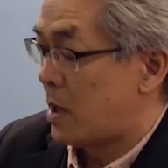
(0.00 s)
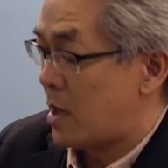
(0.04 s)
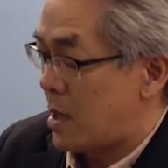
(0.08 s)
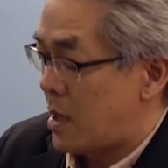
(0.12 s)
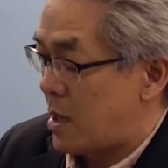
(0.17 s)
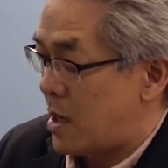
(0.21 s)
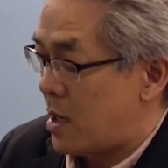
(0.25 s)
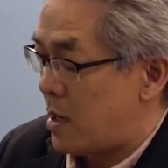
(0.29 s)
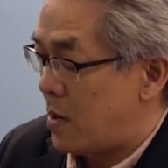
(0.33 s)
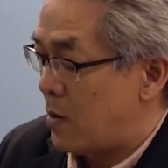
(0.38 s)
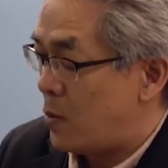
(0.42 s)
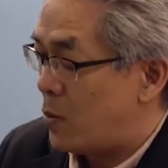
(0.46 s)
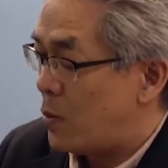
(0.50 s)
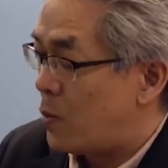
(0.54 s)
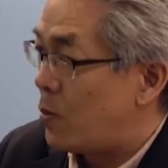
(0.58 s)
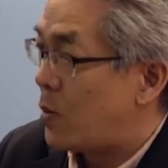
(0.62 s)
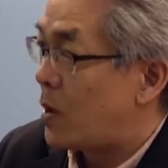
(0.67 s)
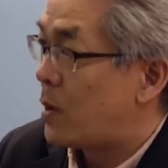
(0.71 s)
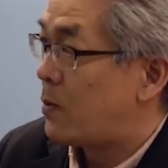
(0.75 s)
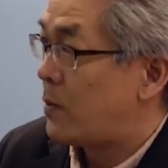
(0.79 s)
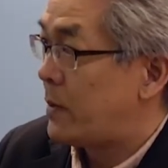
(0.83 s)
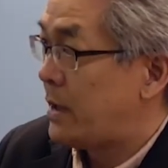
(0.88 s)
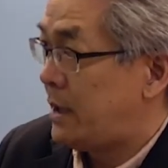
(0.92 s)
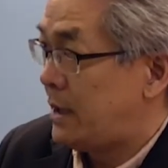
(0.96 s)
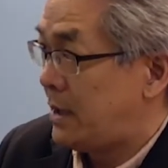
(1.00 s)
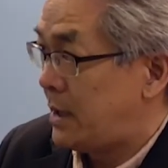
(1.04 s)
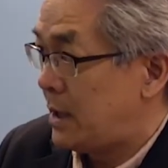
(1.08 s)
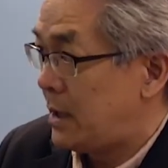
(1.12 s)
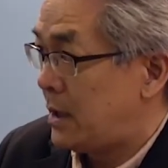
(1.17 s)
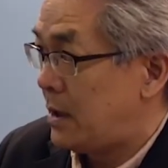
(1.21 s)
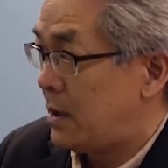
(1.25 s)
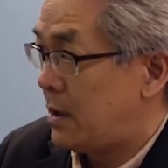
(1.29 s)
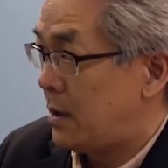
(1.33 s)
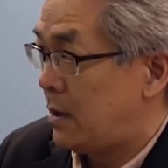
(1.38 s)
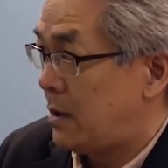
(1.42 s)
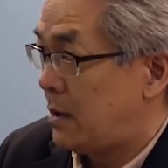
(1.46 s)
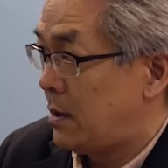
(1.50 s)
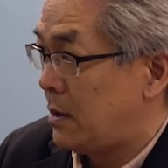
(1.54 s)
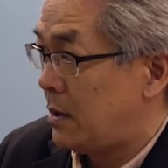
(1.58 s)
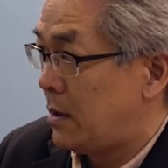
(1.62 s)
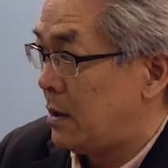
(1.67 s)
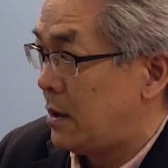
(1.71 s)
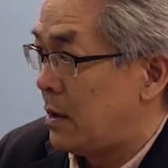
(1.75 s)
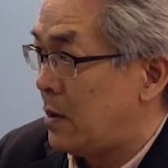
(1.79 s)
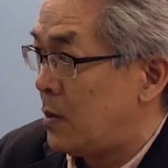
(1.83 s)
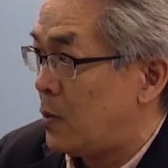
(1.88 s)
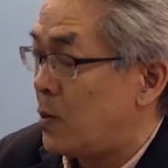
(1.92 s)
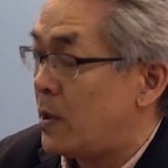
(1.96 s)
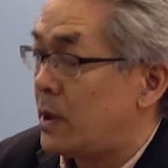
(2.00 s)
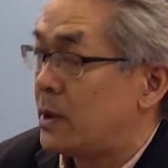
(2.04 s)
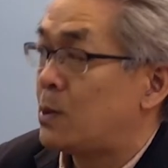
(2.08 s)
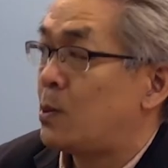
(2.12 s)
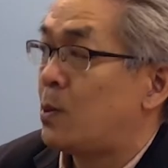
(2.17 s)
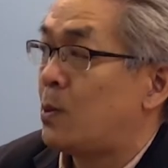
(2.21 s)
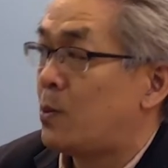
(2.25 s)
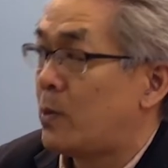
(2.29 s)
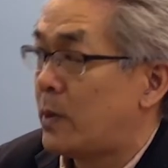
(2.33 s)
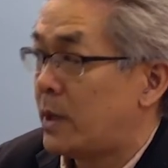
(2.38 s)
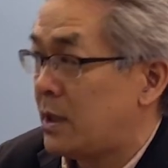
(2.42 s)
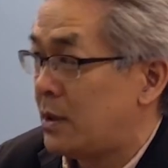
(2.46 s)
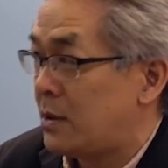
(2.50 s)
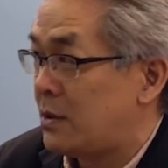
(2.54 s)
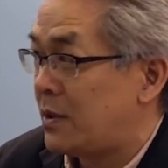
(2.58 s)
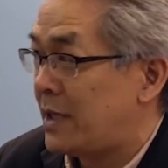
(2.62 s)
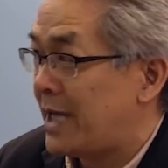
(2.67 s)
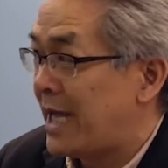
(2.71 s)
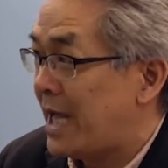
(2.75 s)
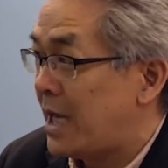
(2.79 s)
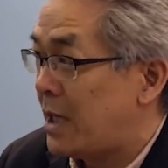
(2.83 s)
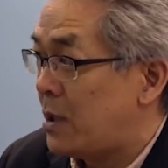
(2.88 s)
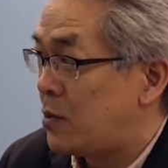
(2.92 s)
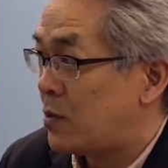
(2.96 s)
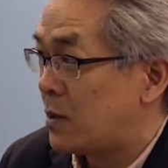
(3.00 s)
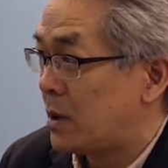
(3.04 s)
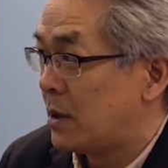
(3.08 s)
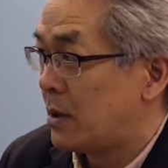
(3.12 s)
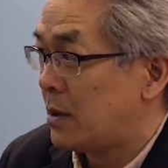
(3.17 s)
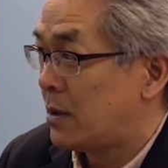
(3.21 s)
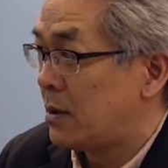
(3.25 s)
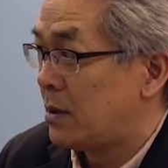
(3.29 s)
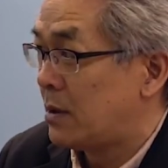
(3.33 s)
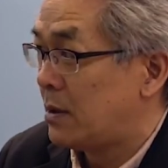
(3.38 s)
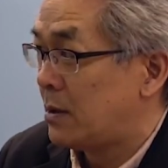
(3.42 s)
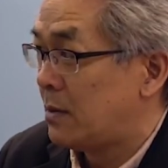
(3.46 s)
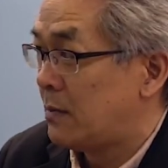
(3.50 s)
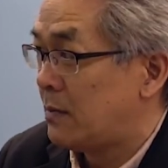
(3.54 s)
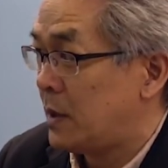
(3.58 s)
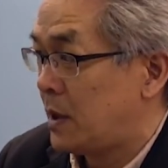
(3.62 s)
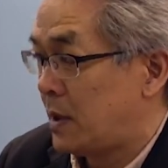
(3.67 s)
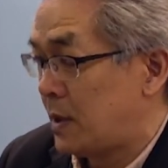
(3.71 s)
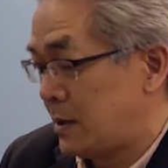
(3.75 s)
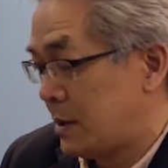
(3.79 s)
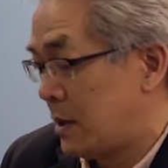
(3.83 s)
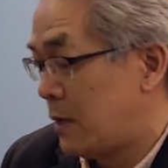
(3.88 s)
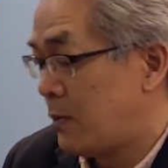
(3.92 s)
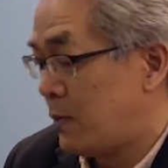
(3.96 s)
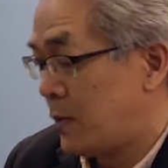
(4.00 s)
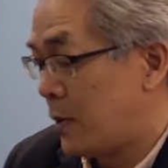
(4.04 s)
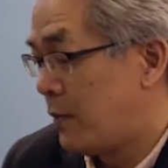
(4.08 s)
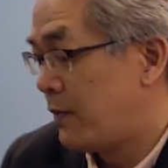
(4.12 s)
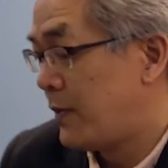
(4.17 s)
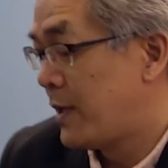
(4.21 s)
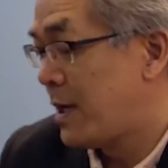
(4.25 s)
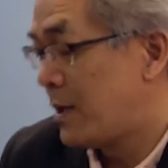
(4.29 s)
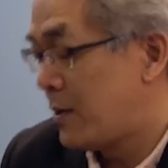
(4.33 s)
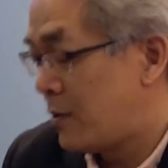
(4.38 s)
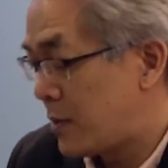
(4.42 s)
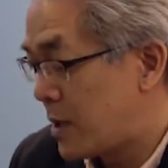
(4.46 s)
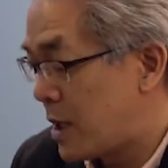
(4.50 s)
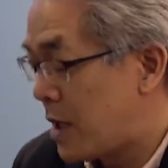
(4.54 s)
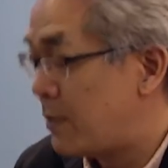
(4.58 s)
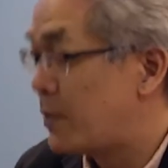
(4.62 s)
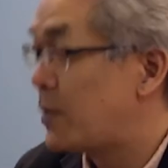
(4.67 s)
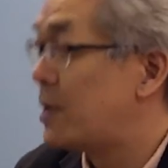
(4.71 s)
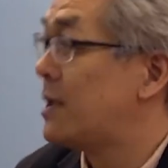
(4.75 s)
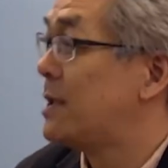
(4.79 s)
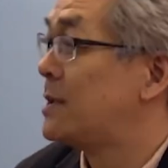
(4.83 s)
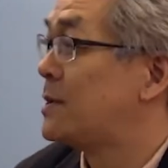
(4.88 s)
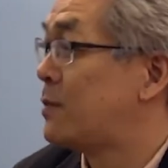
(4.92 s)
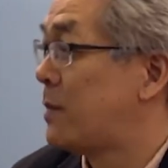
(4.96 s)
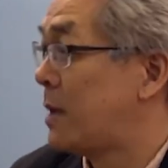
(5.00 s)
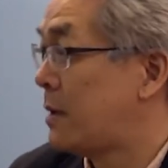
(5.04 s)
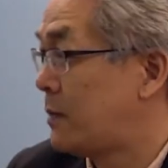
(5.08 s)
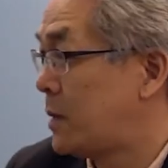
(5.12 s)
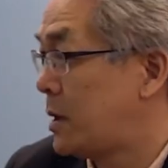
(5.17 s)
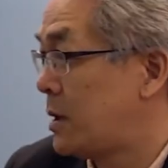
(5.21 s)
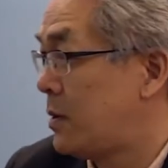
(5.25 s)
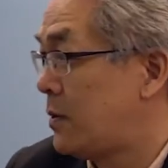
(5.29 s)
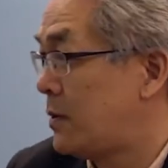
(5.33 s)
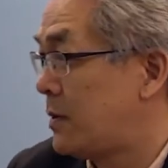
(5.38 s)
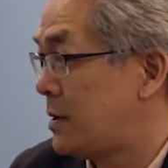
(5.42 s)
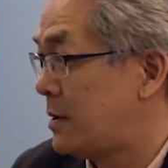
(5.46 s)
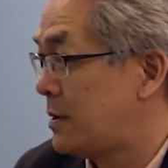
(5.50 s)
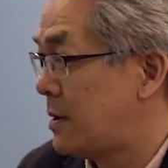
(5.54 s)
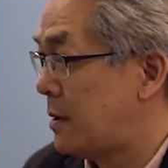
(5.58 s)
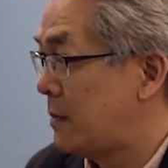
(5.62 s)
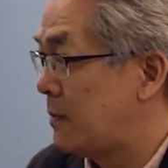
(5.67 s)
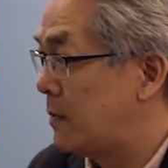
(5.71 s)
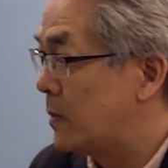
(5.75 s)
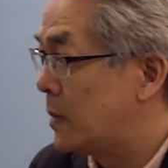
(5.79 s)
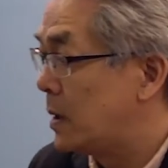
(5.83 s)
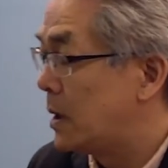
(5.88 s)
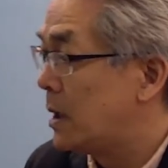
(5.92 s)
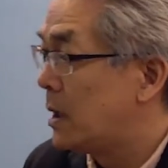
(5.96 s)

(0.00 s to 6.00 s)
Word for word: uh, what we did was we went into catering because they, if they don't come to us, we have to go to them.